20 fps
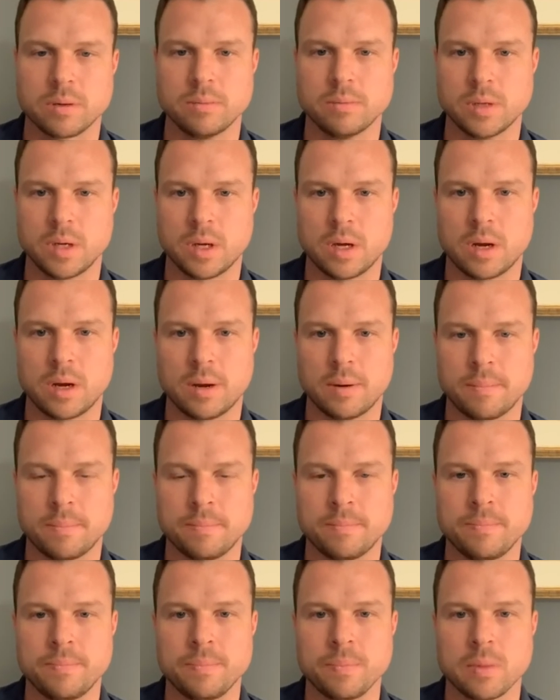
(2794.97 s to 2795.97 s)
Um,
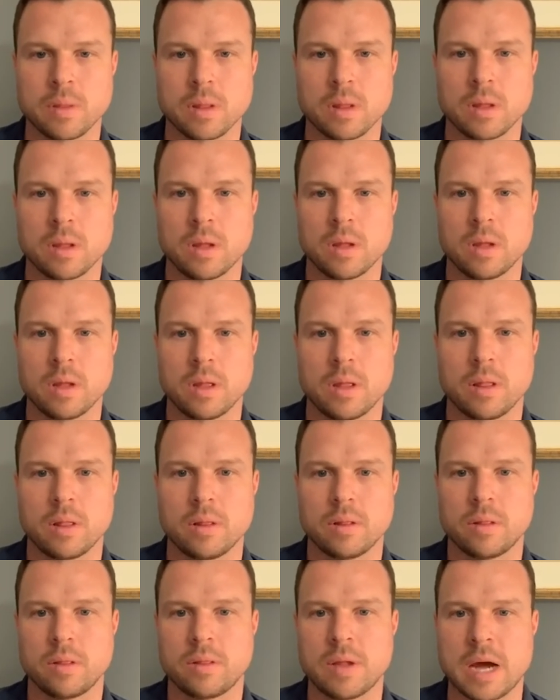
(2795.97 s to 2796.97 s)

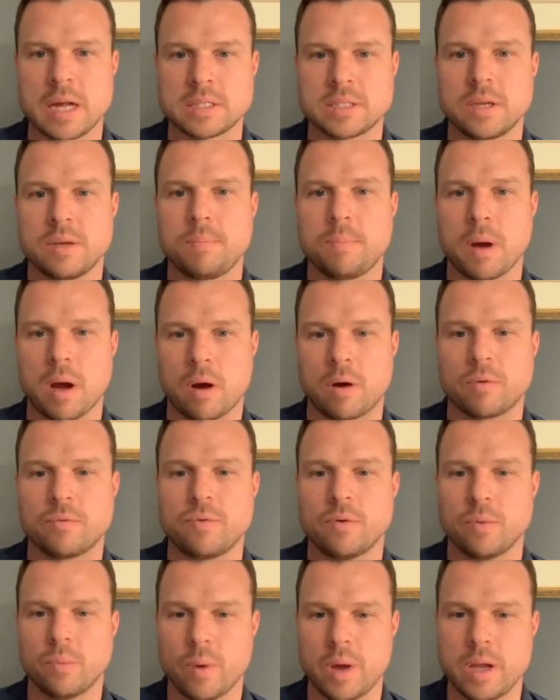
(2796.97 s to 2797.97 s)
that's a
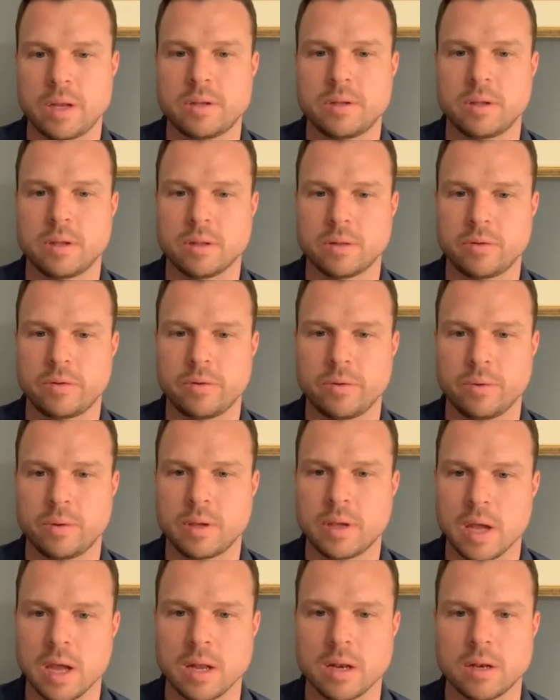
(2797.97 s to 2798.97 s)
powerful way to, to
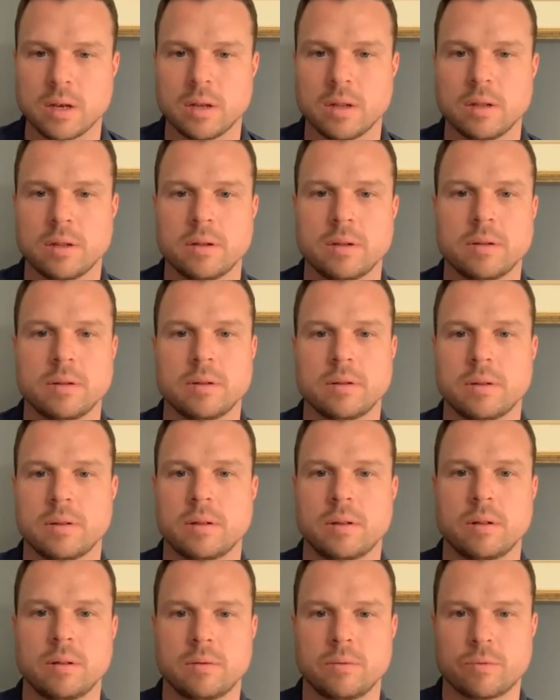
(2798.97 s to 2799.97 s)
get
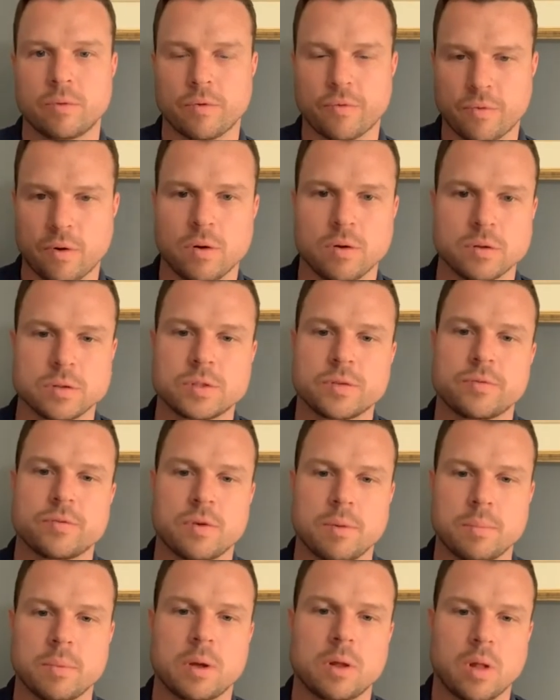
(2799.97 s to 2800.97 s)
referrals
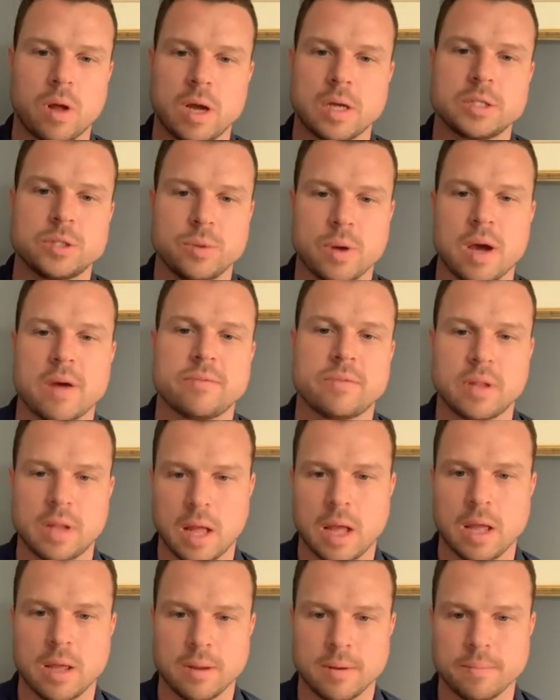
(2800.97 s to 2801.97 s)
from the clients you have today.
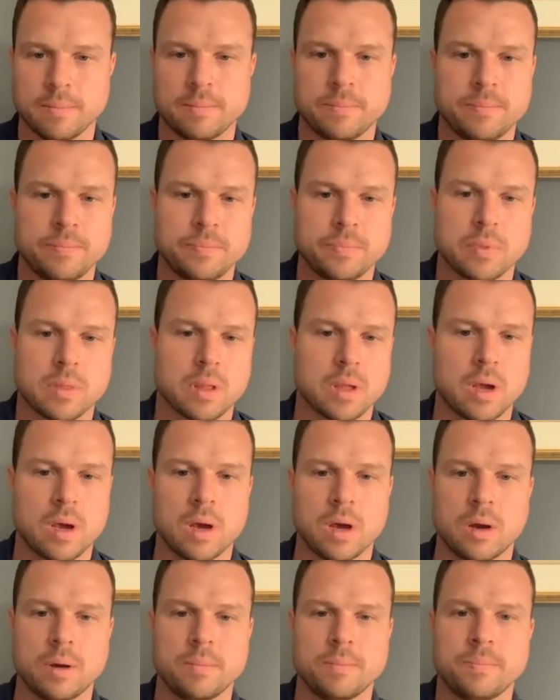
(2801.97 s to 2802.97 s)

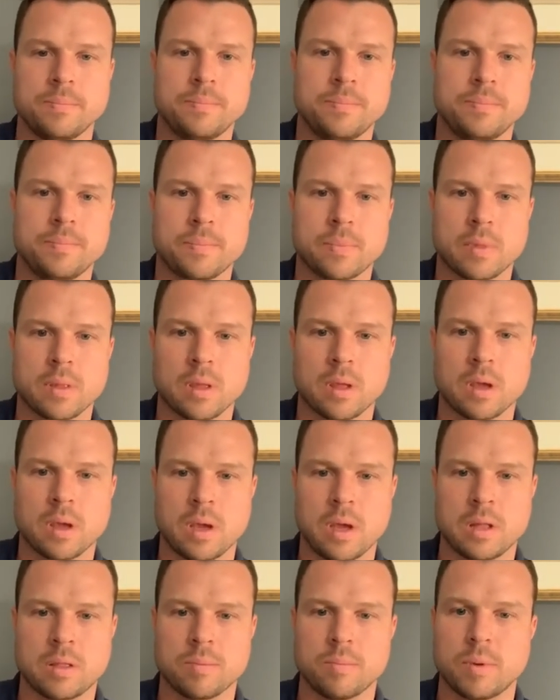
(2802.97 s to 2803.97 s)
Um,
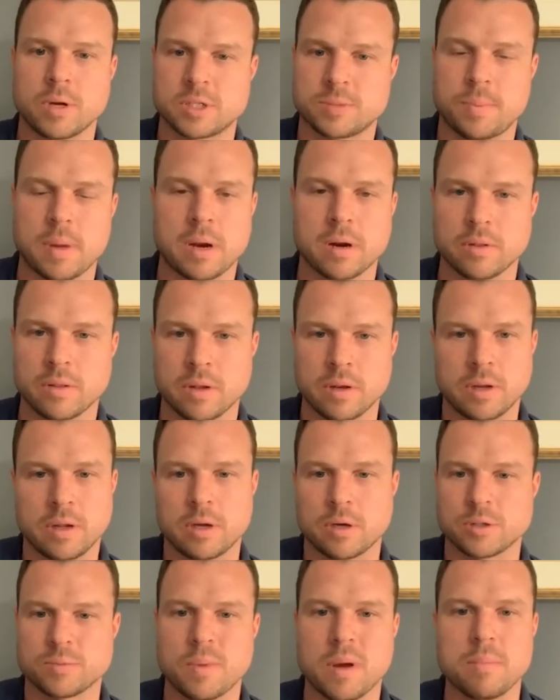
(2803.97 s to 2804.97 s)
it's much better than
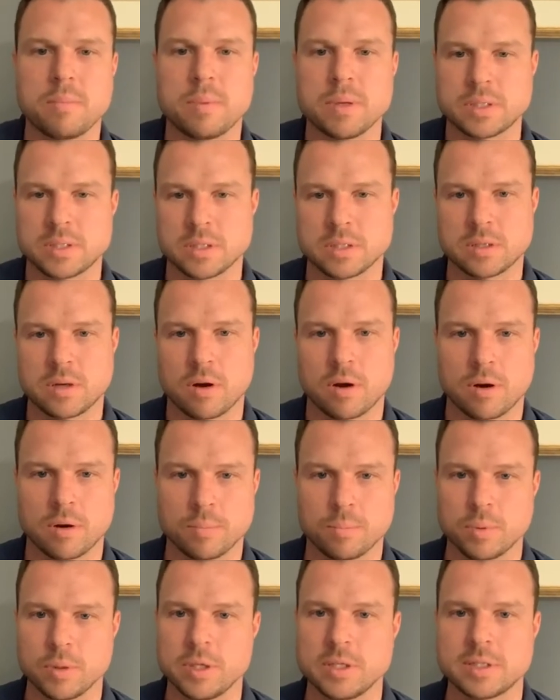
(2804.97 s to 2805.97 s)
here's my business card,
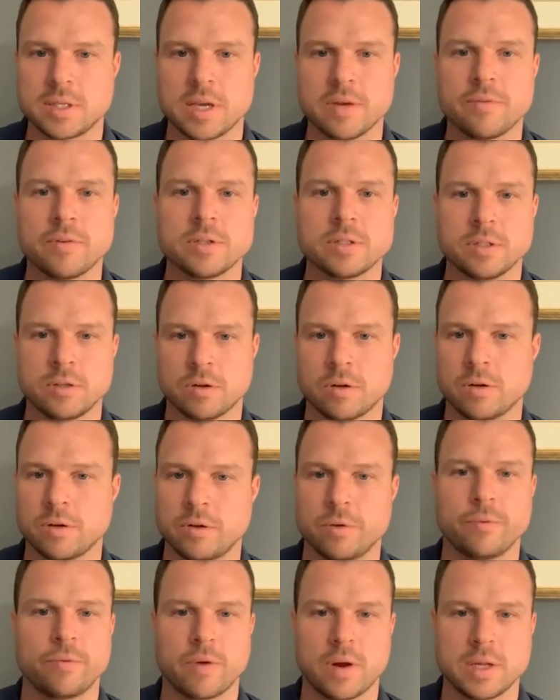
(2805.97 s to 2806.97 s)
please give it to your, all your
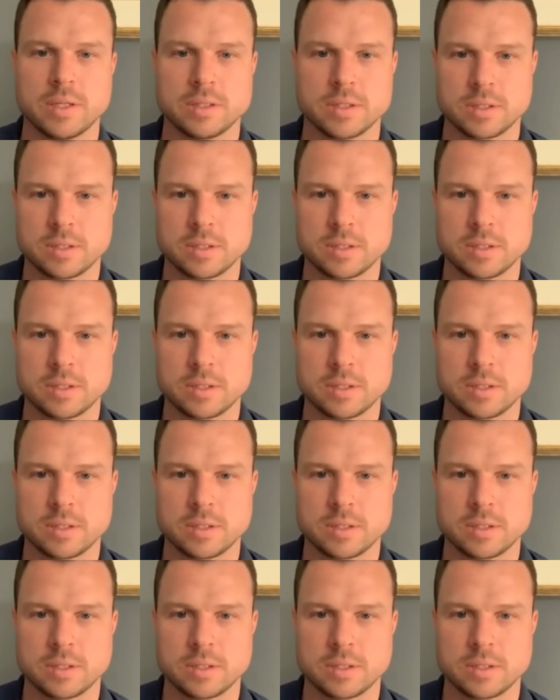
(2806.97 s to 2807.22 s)
friends.